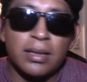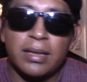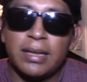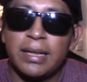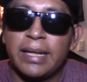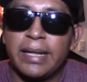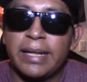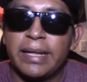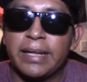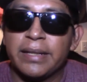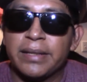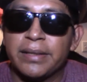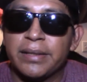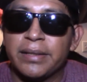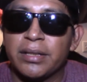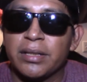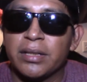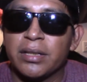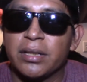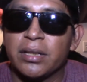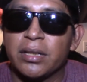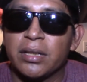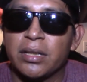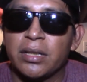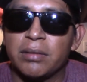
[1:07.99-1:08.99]
And
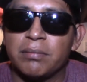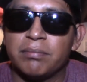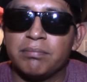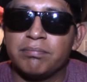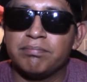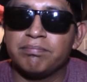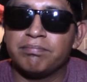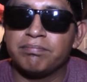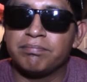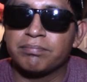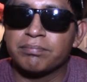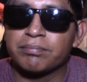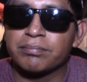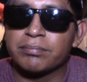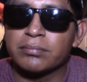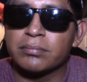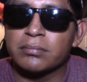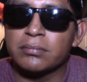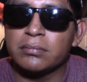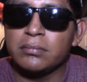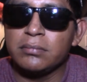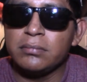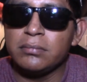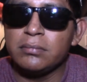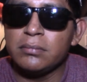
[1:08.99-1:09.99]
oh,
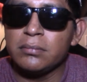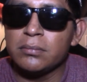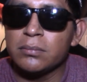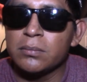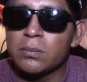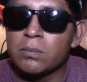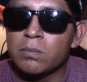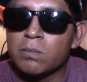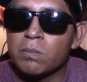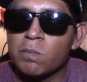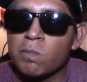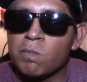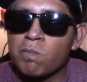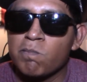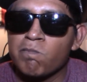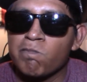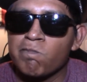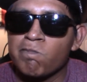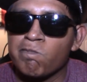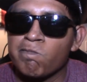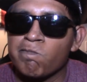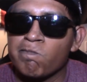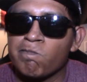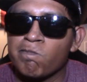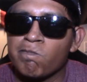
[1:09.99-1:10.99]

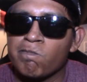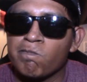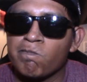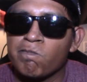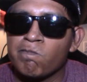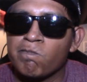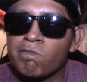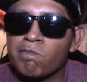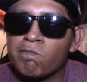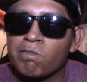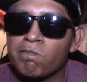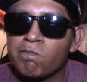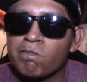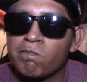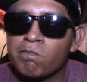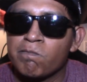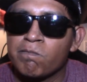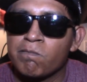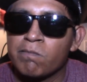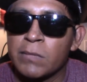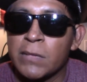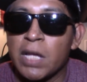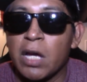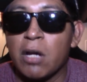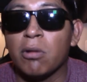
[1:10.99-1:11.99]
and
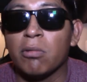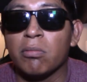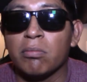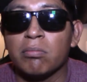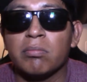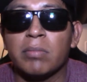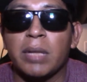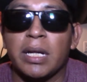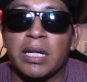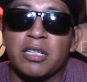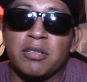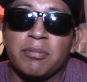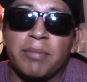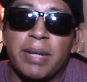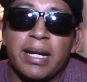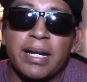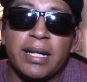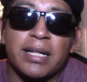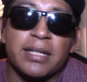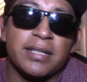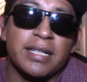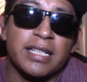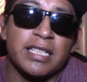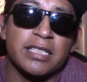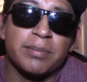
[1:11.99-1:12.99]
you might get
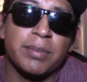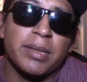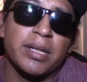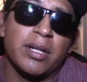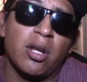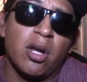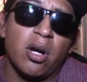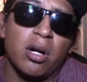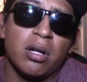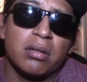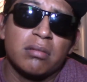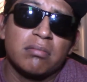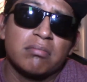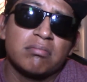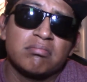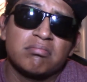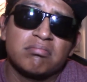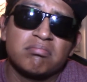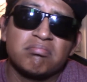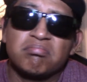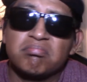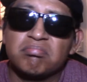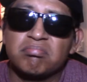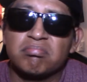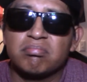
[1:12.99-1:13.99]
chased by a dog,
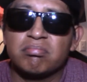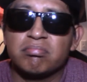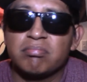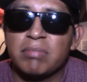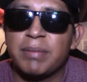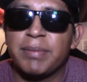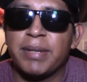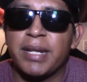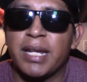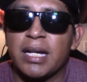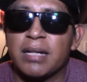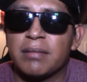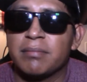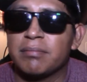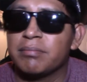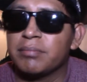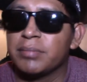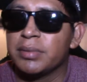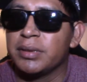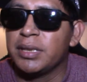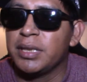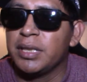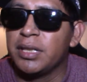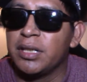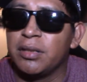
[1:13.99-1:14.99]
maybe not, but